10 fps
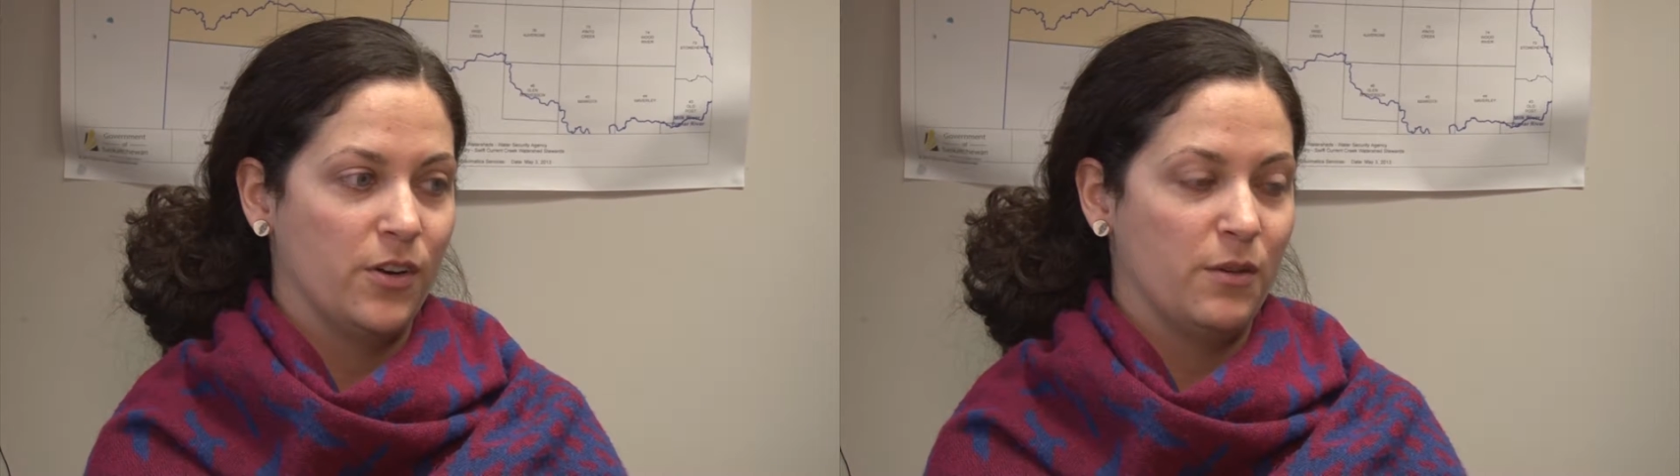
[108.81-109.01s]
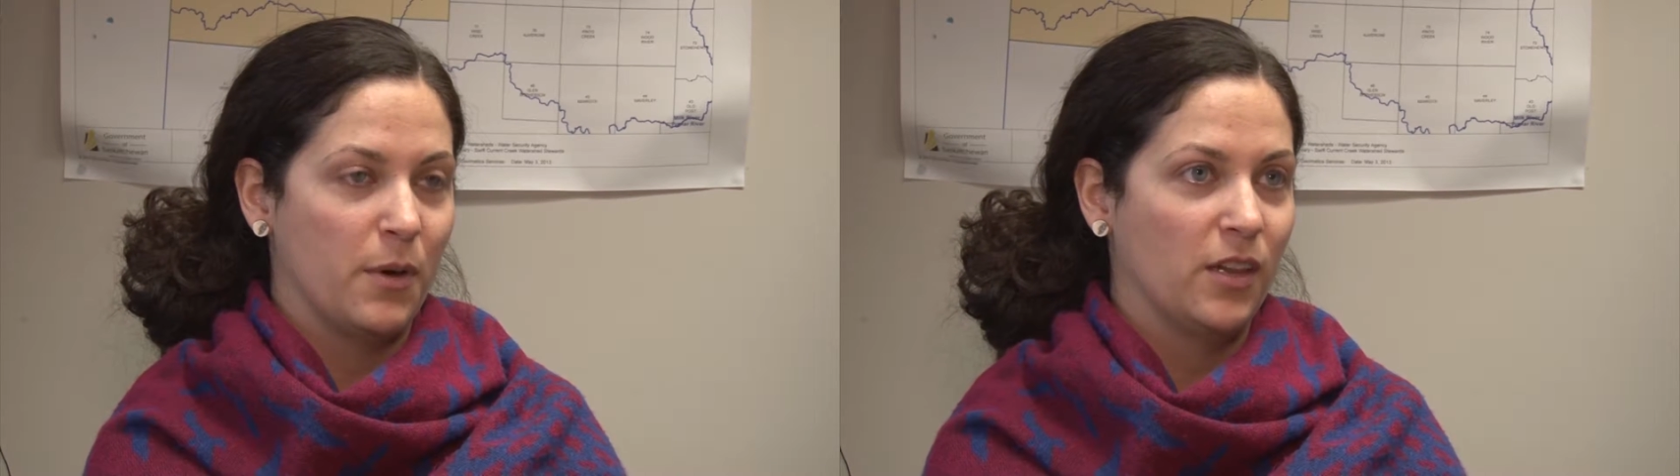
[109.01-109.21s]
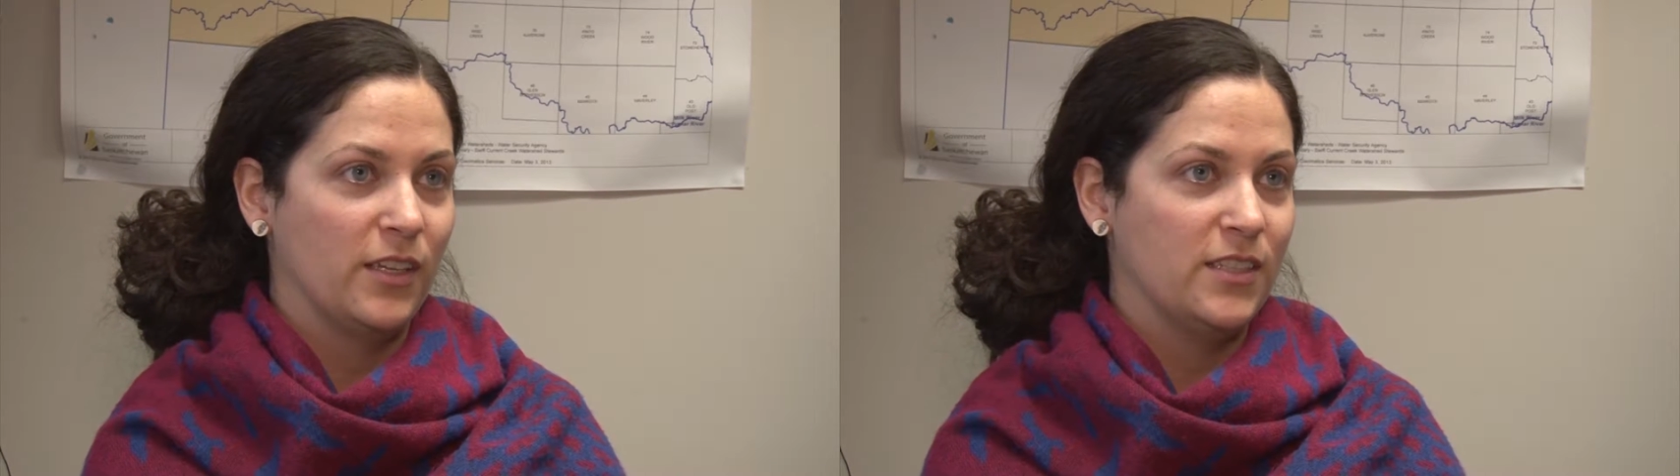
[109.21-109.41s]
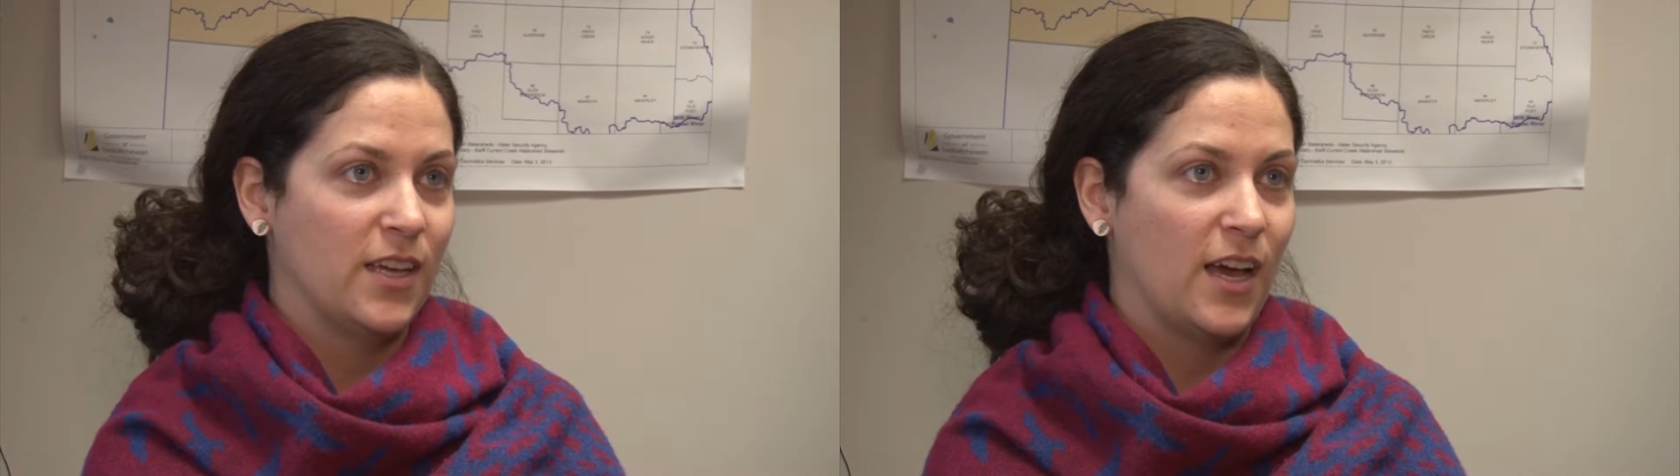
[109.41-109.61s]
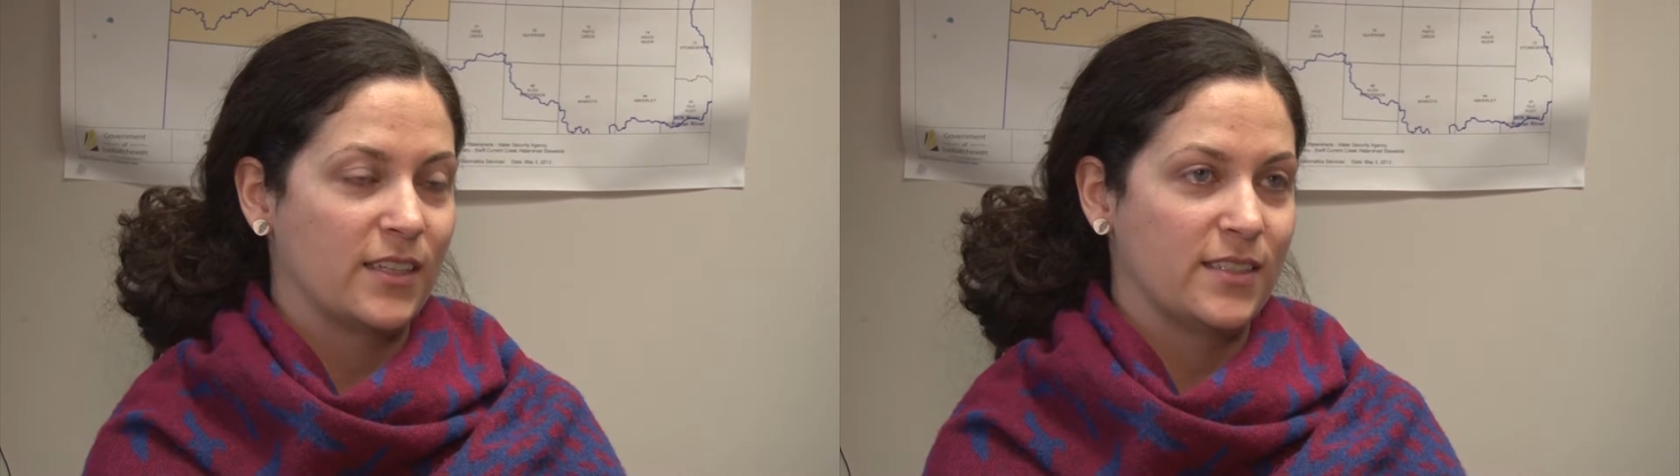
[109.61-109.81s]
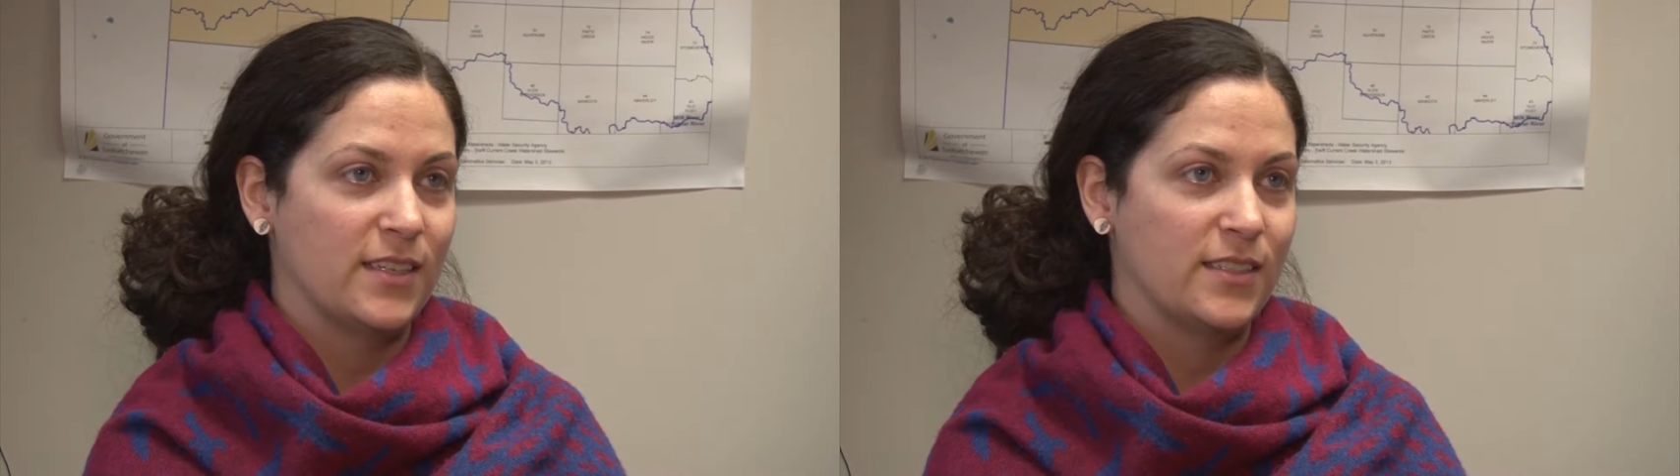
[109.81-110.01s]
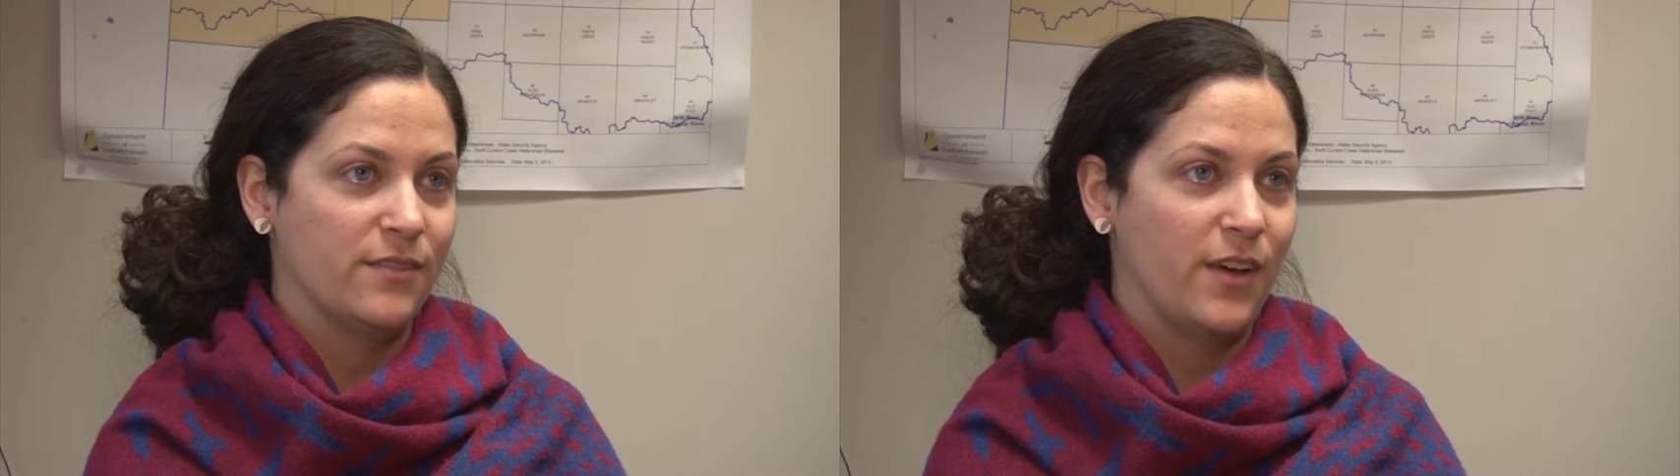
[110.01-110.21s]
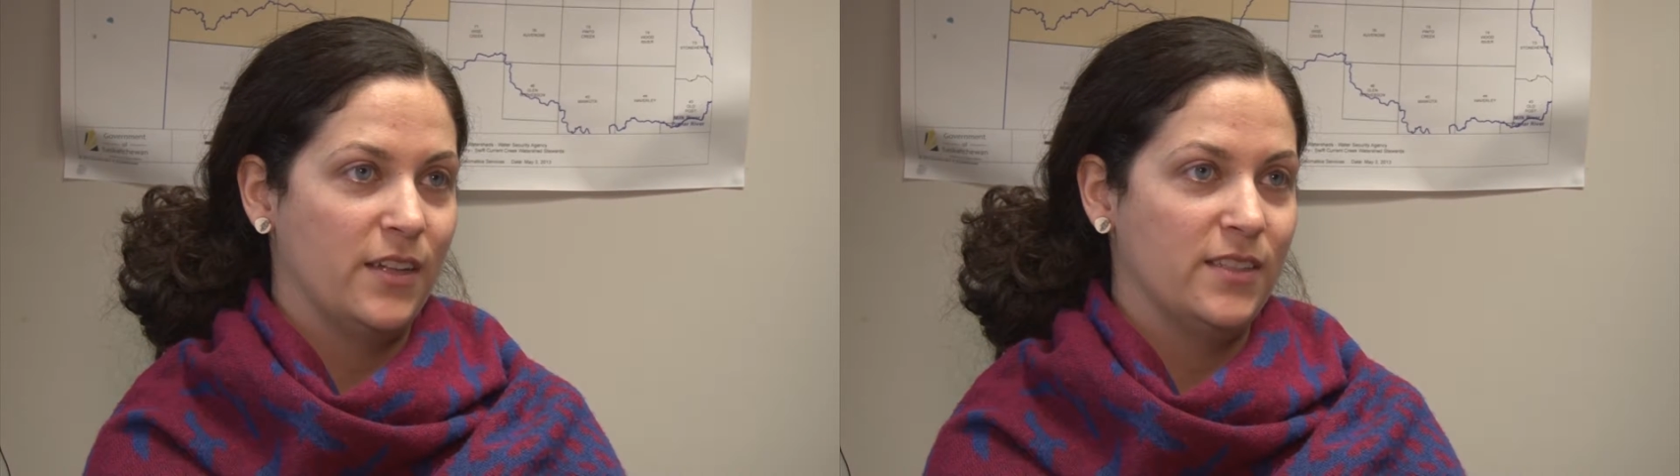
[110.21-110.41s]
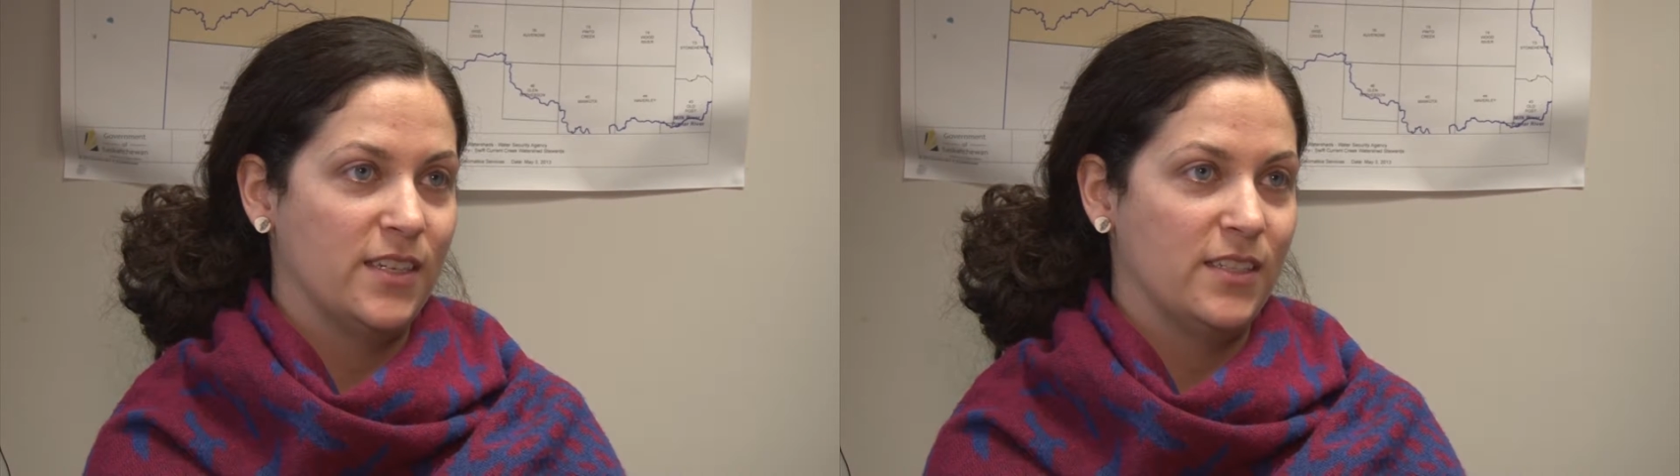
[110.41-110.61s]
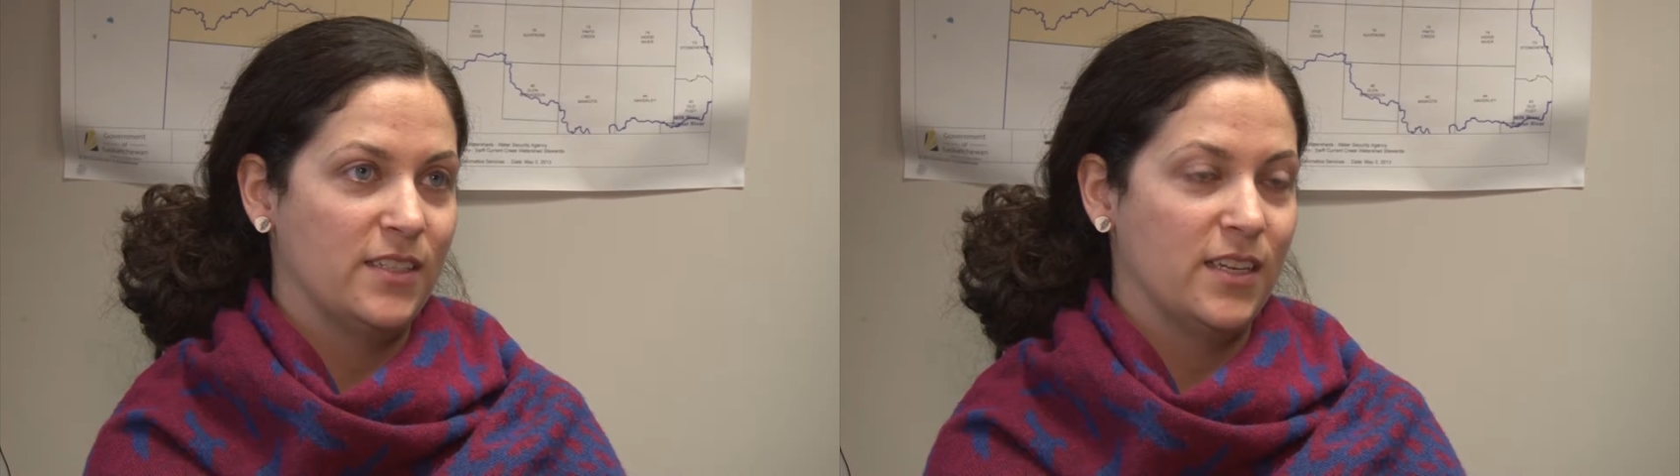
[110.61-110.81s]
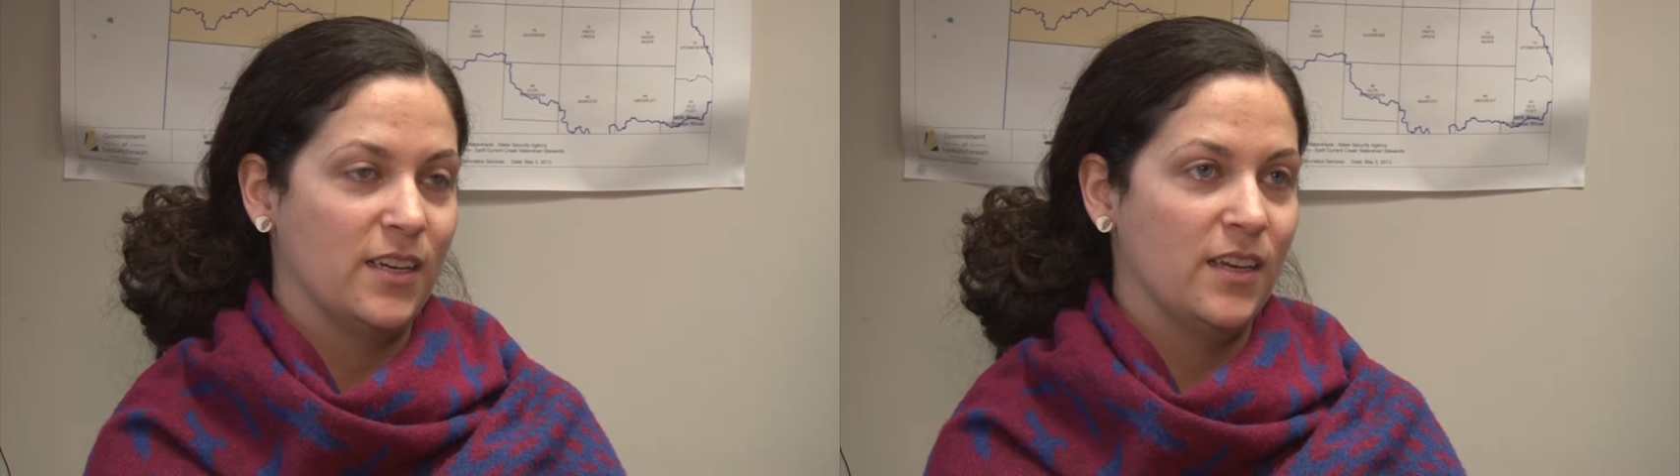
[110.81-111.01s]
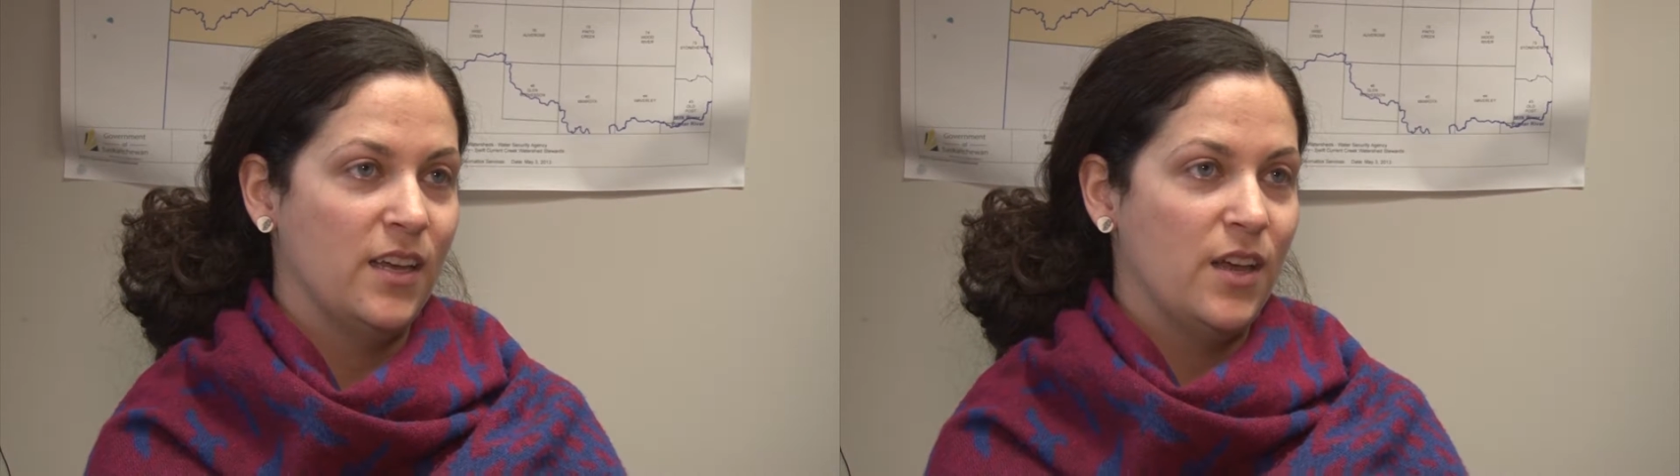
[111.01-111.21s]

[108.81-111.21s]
and Marlene to access the funds and to